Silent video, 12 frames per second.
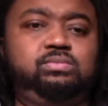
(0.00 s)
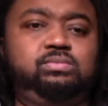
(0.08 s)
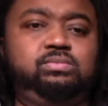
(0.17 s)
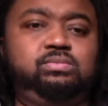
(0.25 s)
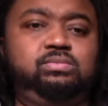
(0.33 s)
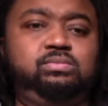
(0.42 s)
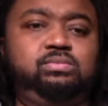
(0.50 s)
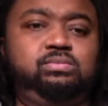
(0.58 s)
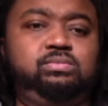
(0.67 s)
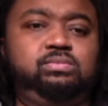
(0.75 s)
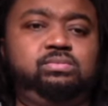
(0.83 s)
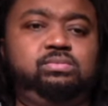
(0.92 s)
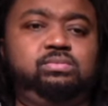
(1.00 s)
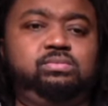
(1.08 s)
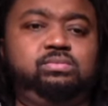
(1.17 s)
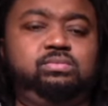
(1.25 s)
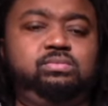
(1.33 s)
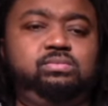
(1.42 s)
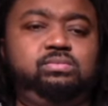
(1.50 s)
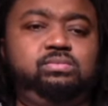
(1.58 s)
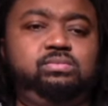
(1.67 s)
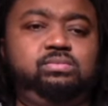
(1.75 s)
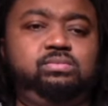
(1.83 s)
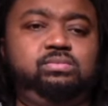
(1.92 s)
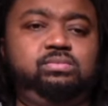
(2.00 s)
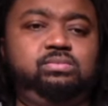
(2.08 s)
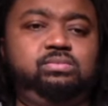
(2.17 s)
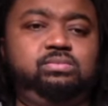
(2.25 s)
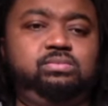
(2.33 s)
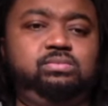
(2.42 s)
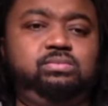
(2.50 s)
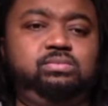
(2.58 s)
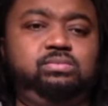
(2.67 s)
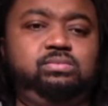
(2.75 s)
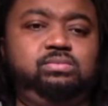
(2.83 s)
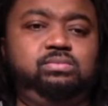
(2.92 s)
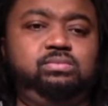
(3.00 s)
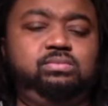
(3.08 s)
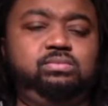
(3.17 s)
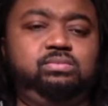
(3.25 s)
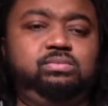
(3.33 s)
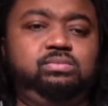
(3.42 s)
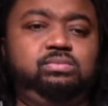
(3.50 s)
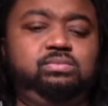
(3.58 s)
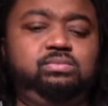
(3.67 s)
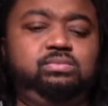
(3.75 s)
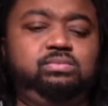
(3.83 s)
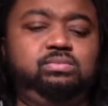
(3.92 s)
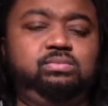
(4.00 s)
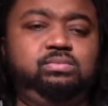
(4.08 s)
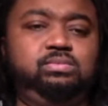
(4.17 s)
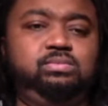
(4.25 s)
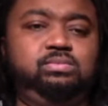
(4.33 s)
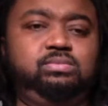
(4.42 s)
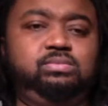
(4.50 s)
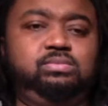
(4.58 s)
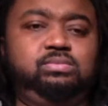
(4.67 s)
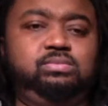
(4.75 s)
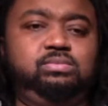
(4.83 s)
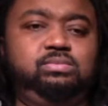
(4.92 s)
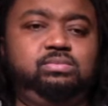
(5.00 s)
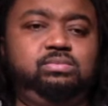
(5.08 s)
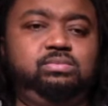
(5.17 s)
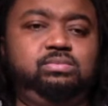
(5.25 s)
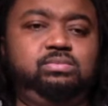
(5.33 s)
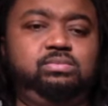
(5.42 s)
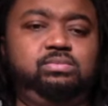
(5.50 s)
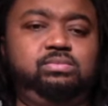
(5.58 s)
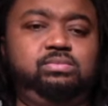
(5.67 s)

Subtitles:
[no speech]